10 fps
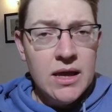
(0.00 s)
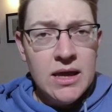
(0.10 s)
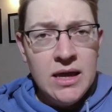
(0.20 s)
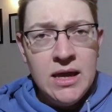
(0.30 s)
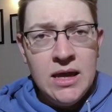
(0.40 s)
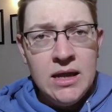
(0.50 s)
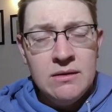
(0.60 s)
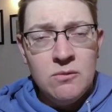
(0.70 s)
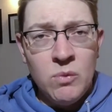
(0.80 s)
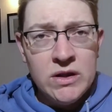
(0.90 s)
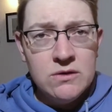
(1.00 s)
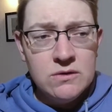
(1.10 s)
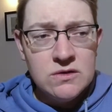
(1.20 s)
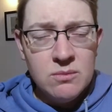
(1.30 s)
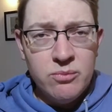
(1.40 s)
and went to
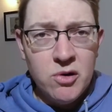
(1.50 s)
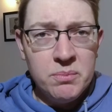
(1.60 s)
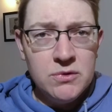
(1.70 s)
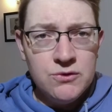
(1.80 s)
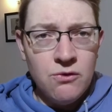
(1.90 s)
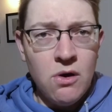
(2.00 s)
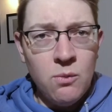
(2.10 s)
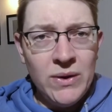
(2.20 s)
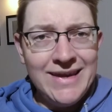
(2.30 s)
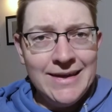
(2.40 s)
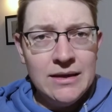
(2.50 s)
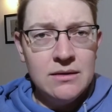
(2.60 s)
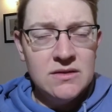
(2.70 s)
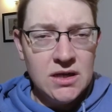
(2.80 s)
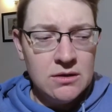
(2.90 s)
some proper dry
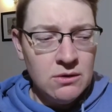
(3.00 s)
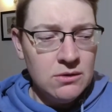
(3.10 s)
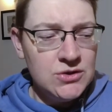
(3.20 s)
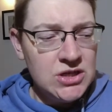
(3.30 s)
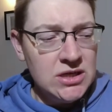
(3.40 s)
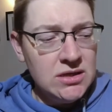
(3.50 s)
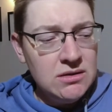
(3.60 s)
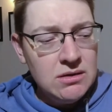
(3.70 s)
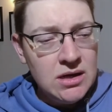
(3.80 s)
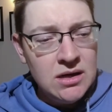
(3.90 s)
wicking technology,